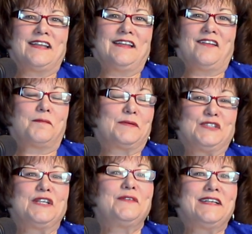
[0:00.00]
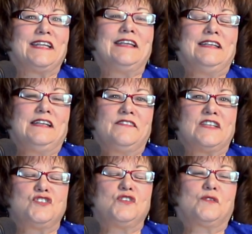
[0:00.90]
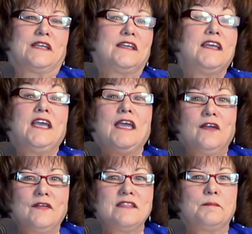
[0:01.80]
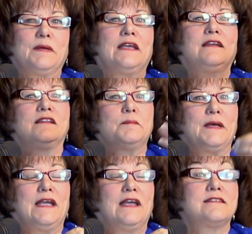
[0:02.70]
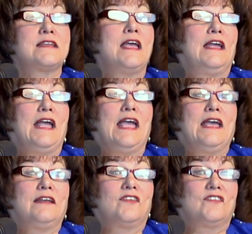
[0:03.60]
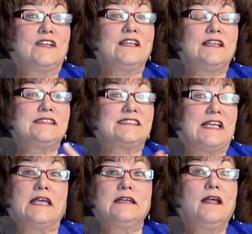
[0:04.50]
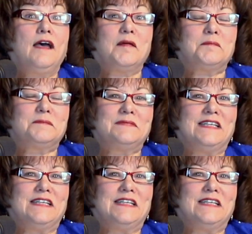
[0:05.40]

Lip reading: opportunity that you can carry the pain of the past and really set it up,